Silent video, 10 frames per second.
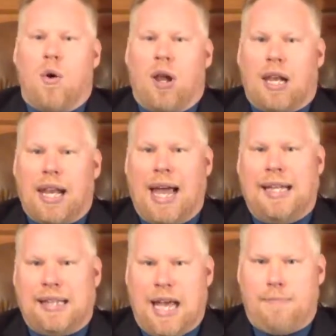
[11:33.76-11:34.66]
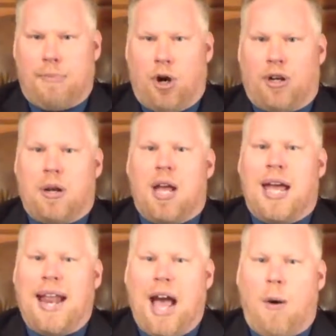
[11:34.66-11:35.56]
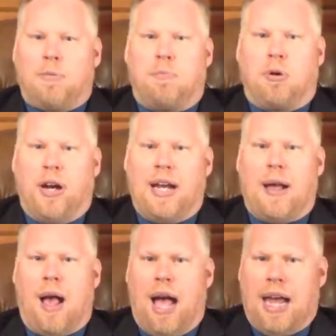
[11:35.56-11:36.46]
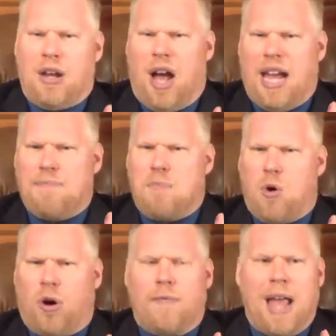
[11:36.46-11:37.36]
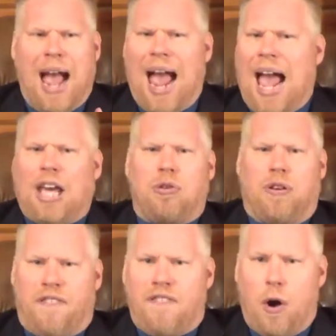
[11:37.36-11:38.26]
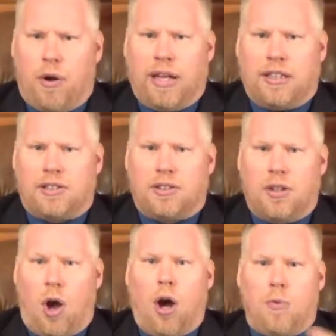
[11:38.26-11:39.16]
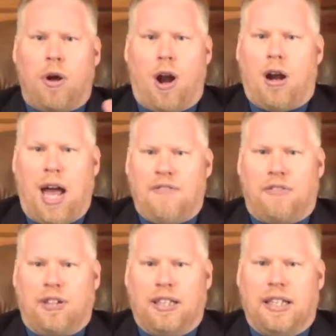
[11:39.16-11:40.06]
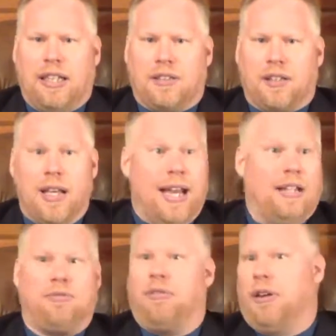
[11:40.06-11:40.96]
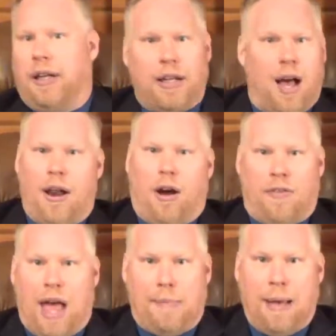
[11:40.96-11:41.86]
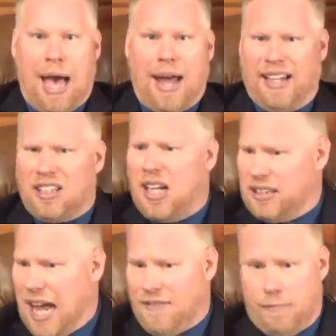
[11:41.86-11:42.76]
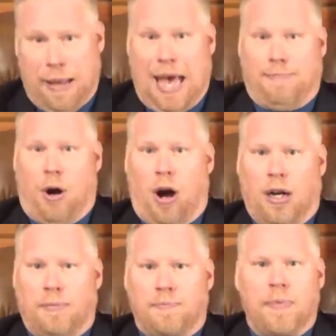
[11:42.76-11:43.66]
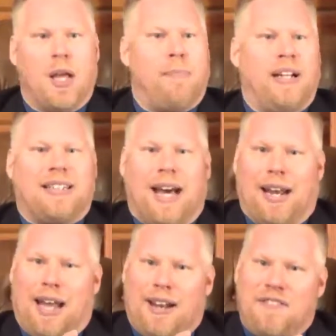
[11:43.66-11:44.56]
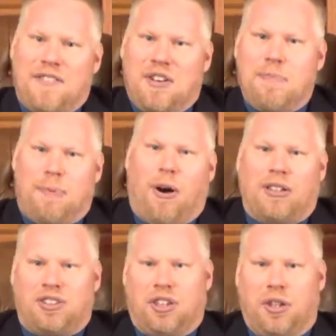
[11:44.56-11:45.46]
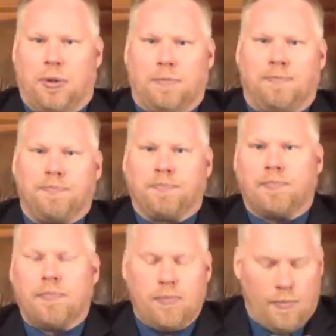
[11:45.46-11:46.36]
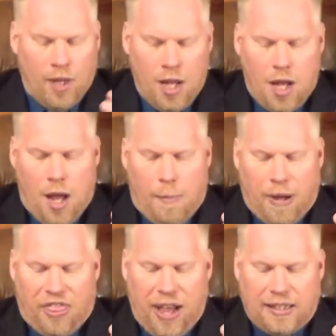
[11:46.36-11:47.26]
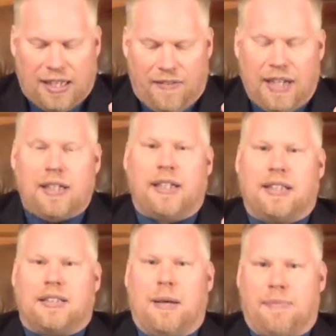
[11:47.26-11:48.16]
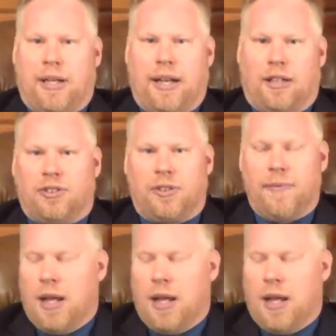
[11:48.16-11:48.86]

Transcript: lighten that burden. It helps bring a more accurate focus on what our life really is. It's really not all that bad. It does have a bad part, but it's got a lot of good parts too. But Thanksgiving does something else.